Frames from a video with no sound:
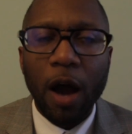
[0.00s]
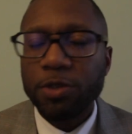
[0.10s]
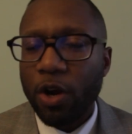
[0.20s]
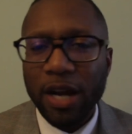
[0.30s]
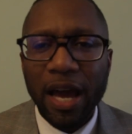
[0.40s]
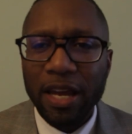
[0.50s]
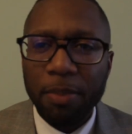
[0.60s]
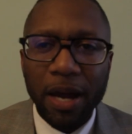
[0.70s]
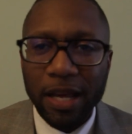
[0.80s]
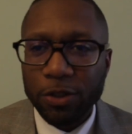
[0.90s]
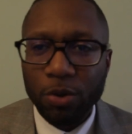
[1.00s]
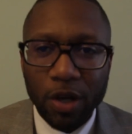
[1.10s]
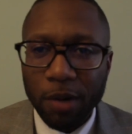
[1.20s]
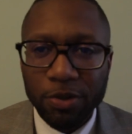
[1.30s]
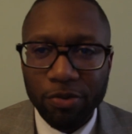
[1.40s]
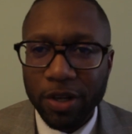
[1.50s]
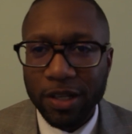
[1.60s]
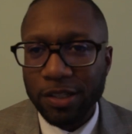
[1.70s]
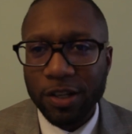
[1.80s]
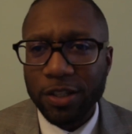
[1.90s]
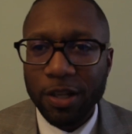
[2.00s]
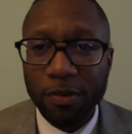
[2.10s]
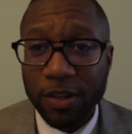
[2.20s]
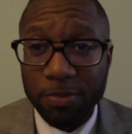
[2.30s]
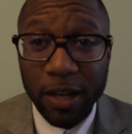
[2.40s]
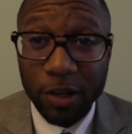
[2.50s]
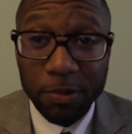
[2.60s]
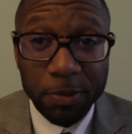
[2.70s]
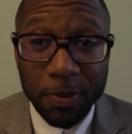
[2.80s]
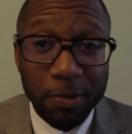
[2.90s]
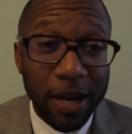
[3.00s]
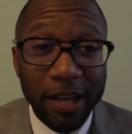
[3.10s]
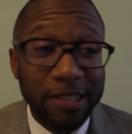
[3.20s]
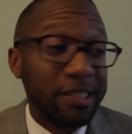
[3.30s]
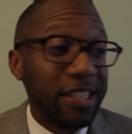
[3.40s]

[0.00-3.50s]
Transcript: I'm sorry, not anybody that you look up to, really, because some of us might look up to people that